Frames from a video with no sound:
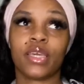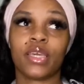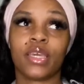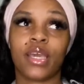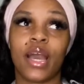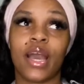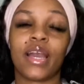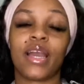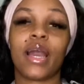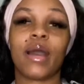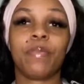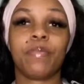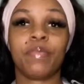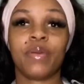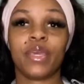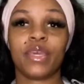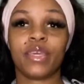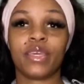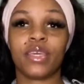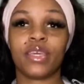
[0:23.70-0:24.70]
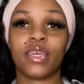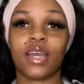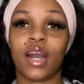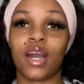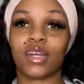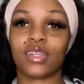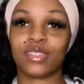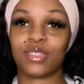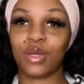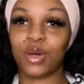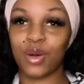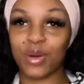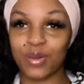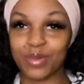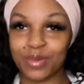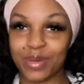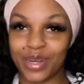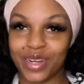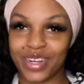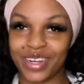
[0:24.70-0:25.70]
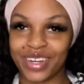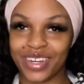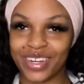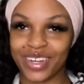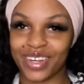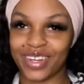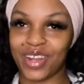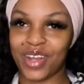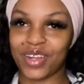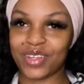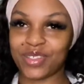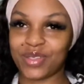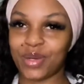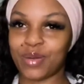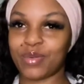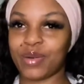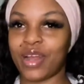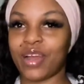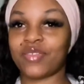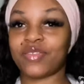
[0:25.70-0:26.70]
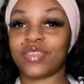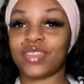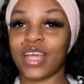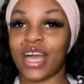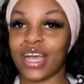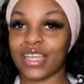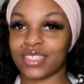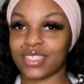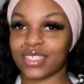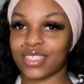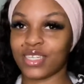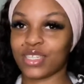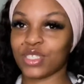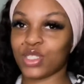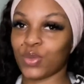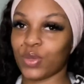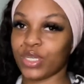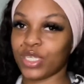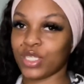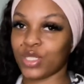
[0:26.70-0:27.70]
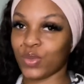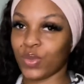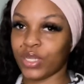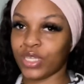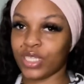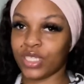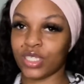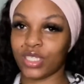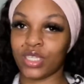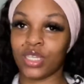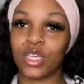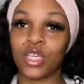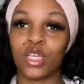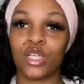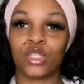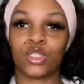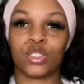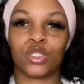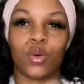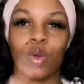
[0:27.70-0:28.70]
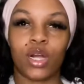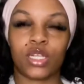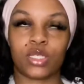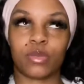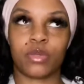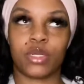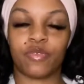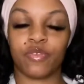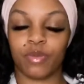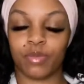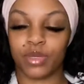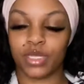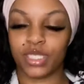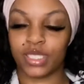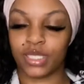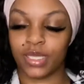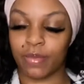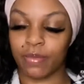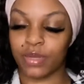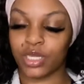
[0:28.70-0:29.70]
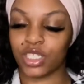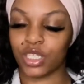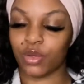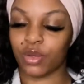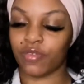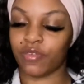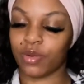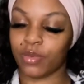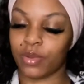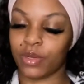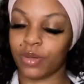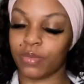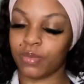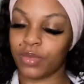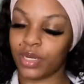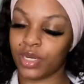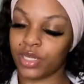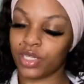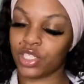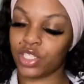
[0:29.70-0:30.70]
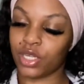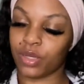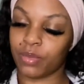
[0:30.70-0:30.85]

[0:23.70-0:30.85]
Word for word: I got Pinky in October of last year, 2020. So October, November, December, January, March,